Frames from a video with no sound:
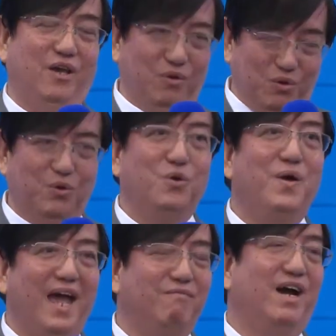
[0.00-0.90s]
Do you
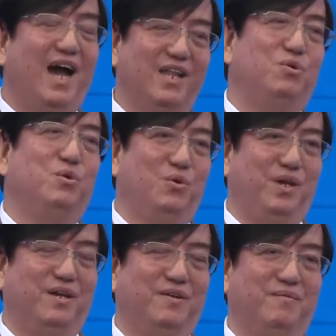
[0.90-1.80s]
have a heart to do it?
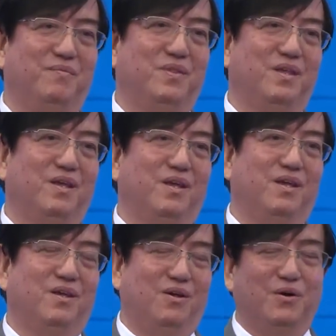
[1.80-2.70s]

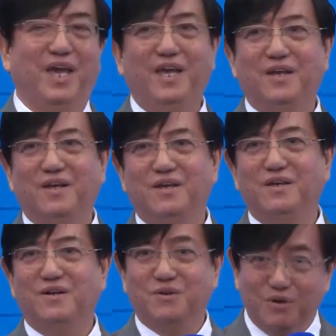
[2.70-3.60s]
Okay?
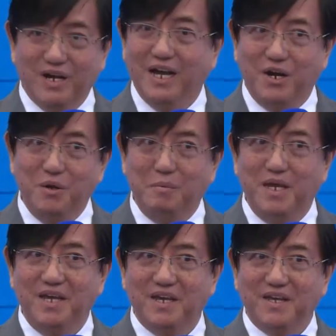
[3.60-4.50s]
Agree with
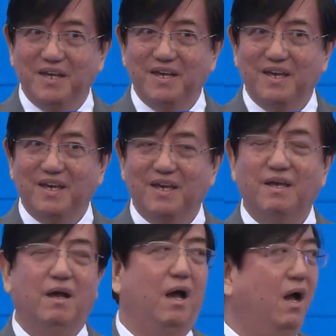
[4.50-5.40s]
me?
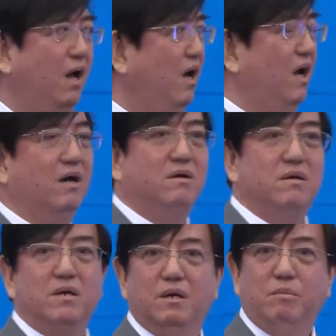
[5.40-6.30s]
Yeah.
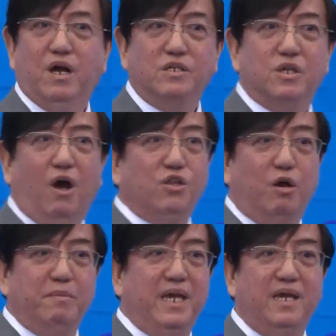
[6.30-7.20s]
Because
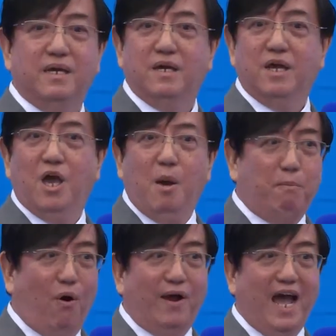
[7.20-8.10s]
Atomy,
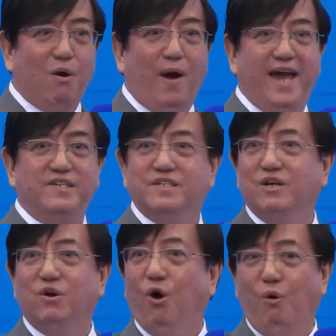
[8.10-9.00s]
product-wise,
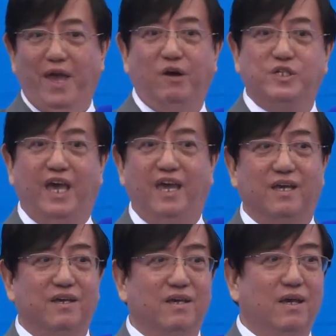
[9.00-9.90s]
go without saying.
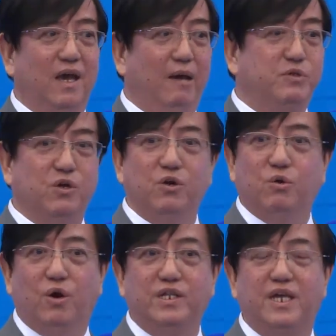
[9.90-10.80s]
Absolute
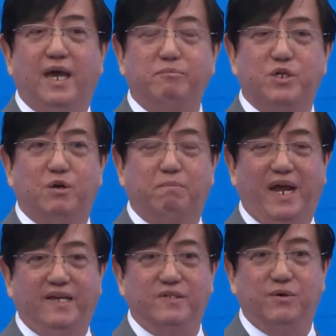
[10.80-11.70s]
quality, absolute
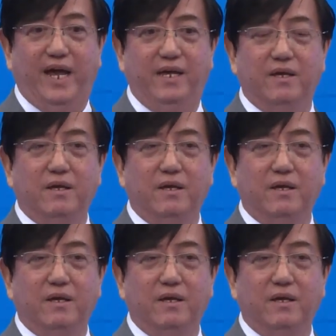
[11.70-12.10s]
price, right?